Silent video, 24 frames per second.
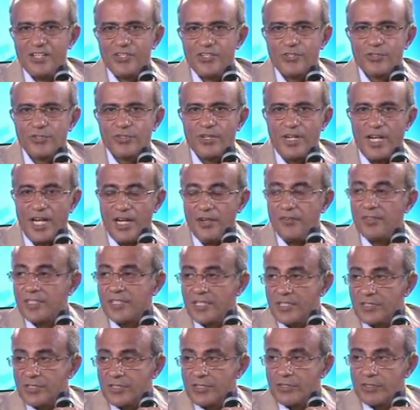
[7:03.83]
So
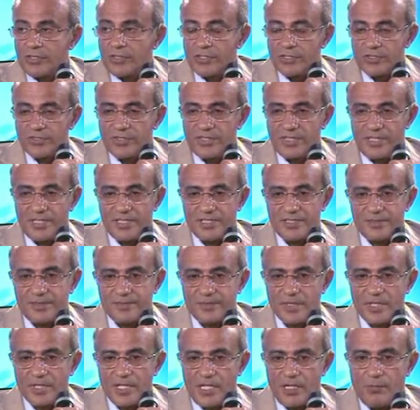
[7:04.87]
everything is good news here.
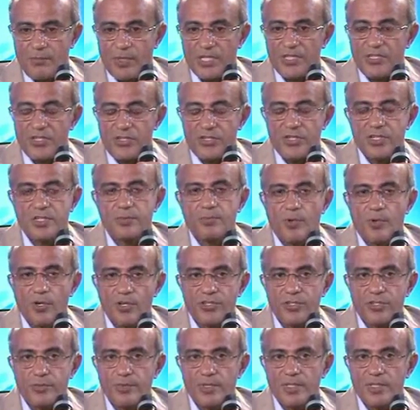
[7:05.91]
But this is
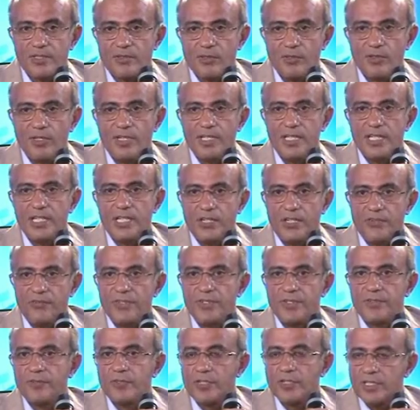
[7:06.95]
possible only if
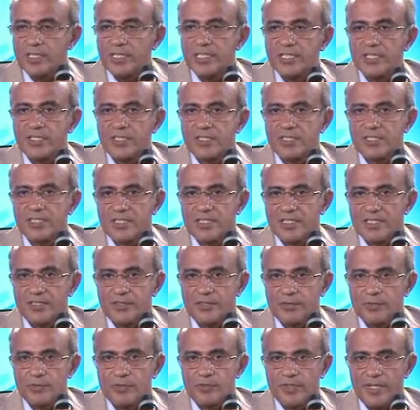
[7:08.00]
we work this
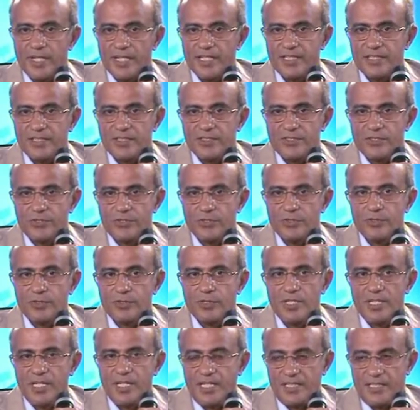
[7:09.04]
through together.
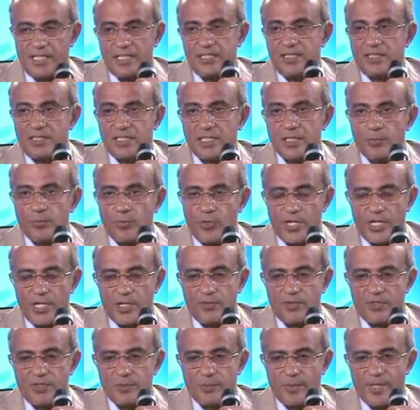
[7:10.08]
So that's another point I
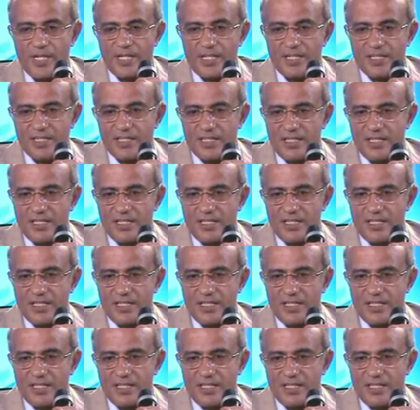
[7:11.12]
want to make.